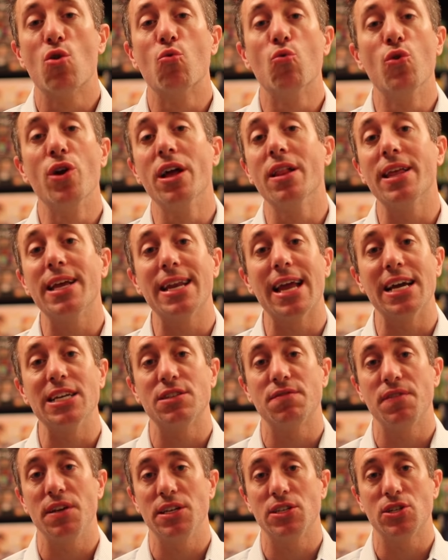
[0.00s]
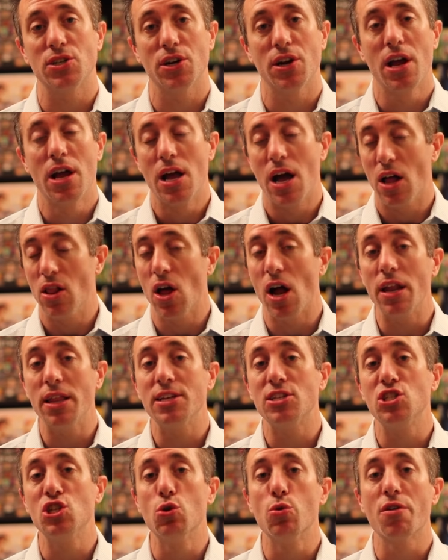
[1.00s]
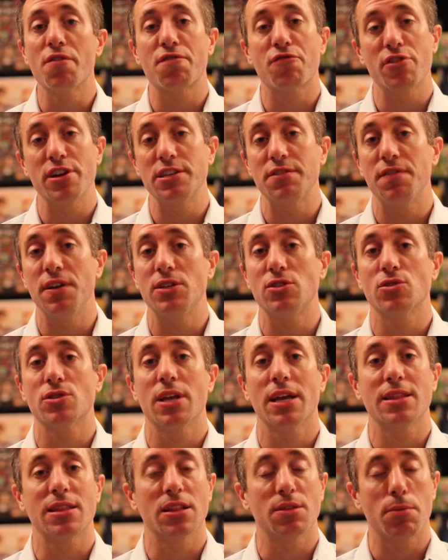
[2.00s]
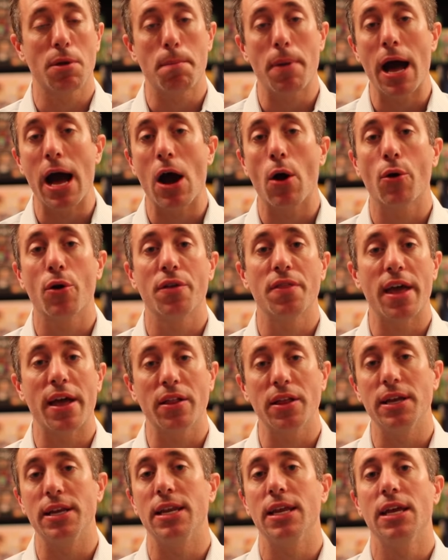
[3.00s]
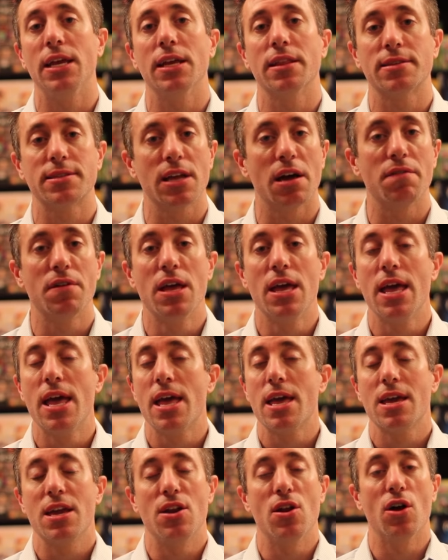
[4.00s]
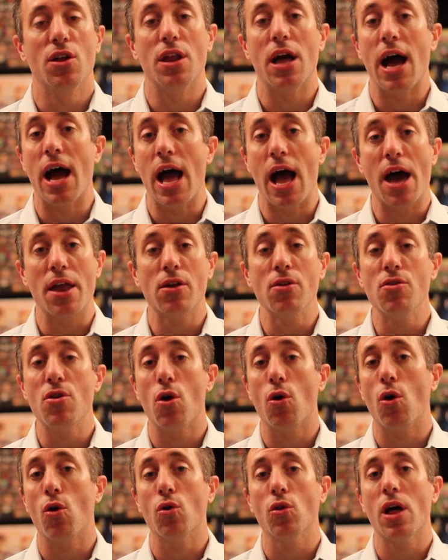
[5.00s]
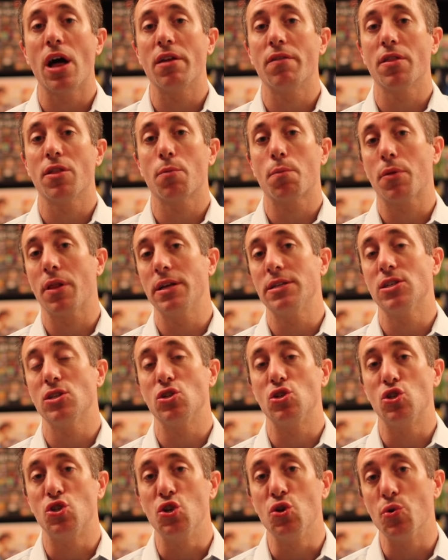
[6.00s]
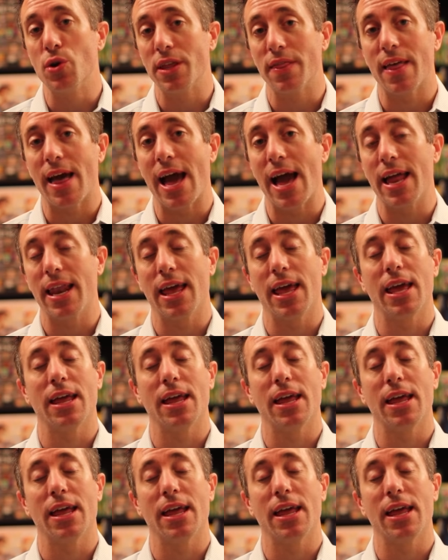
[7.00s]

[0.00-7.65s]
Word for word: Really nice feature. A lot of these newer fringe features like the power, the LED and stuff, you know, I don't know a whole lot of other places doing that.